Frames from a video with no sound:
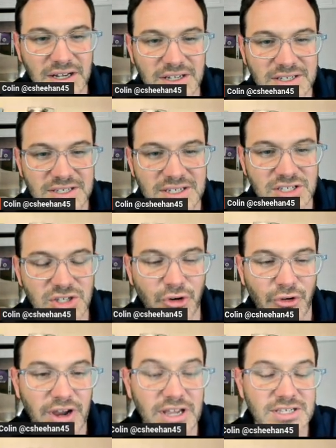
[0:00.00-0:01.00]
Sees the
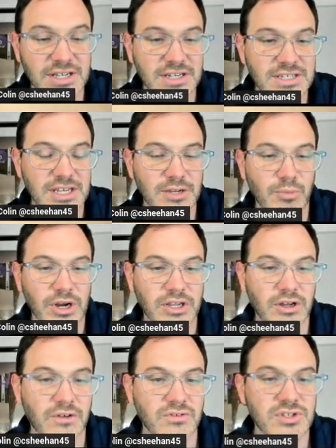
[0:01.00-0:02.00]
Gray is going to take
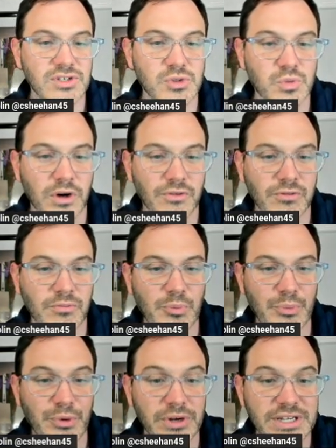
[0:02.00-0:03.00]
money, obviously, as well from the
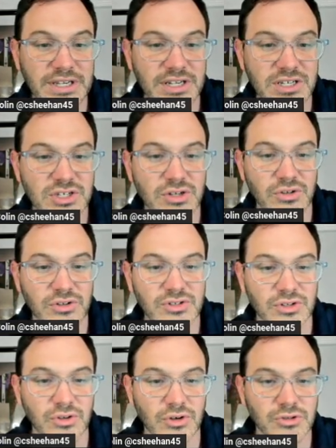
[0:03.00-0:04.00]
Preakness.
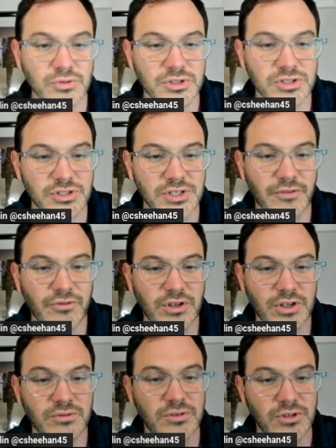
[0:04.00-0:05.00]
So those ones are
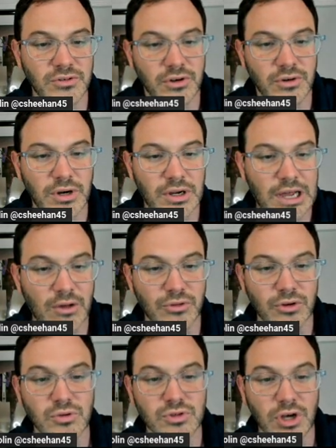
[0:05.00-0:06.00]
definitely, I count
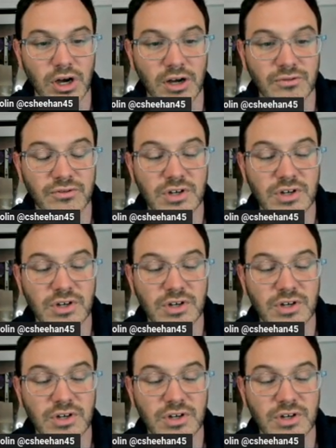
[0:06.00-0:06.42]
those off.